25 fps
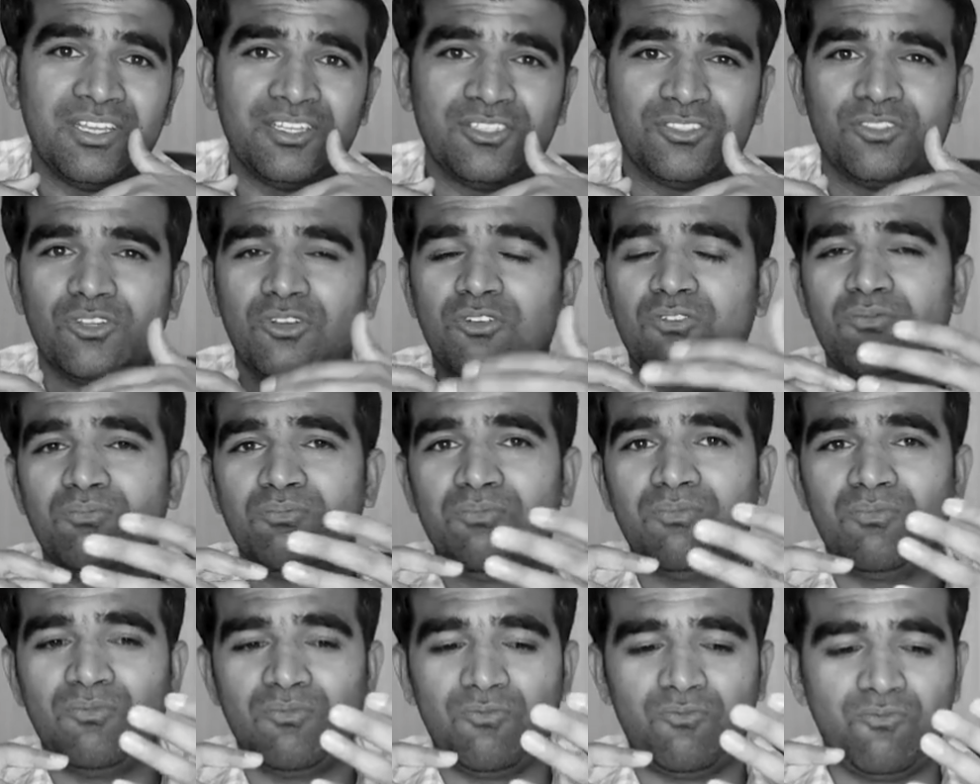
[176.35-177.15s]

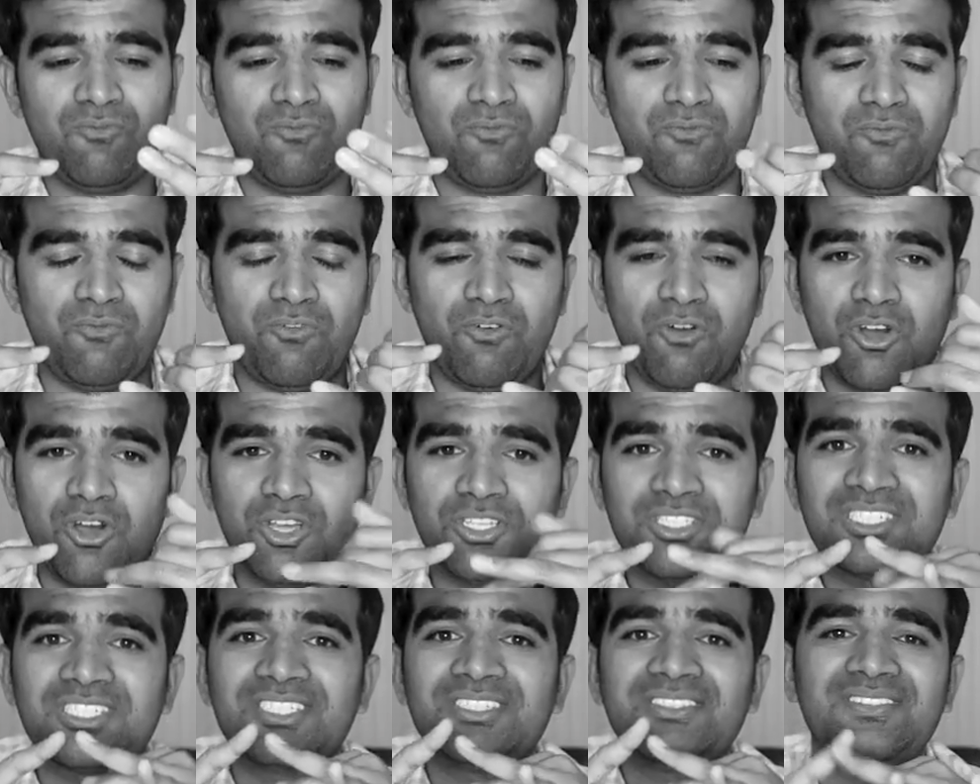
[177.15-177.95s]
So
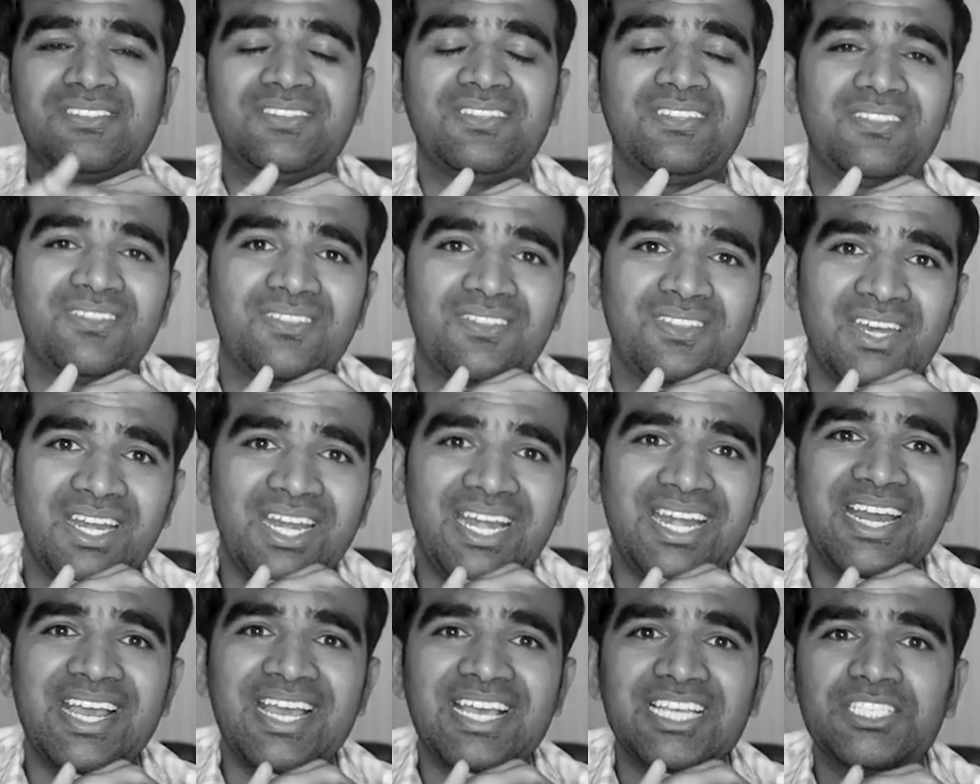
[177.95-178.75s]
first
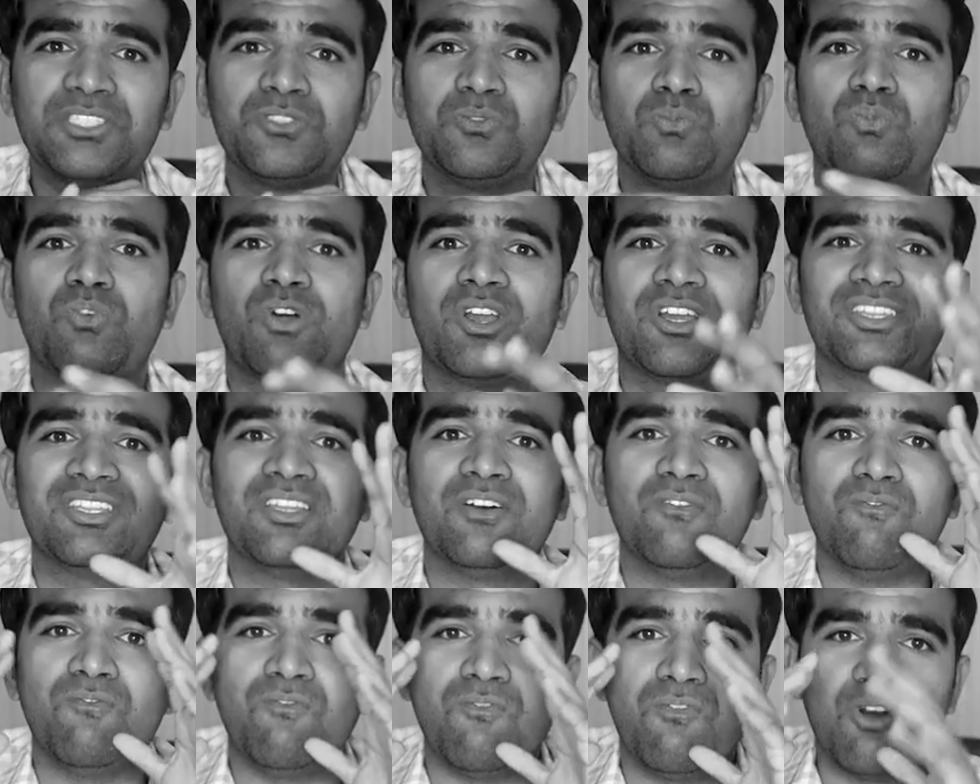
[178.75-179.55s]
three days were
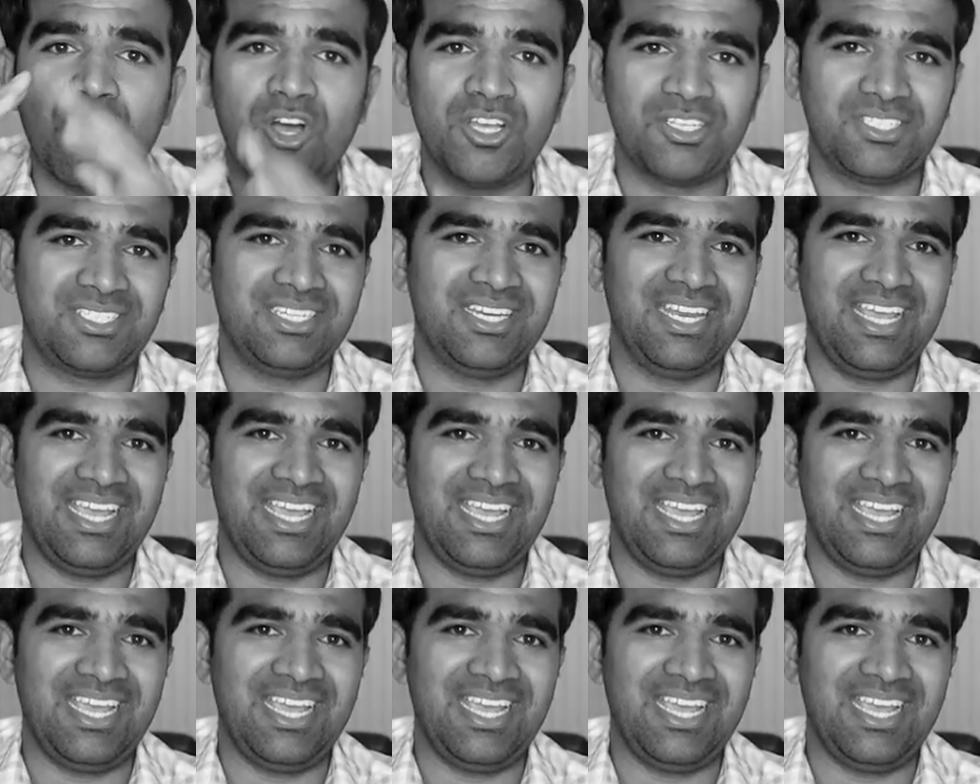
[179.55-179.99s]
the worst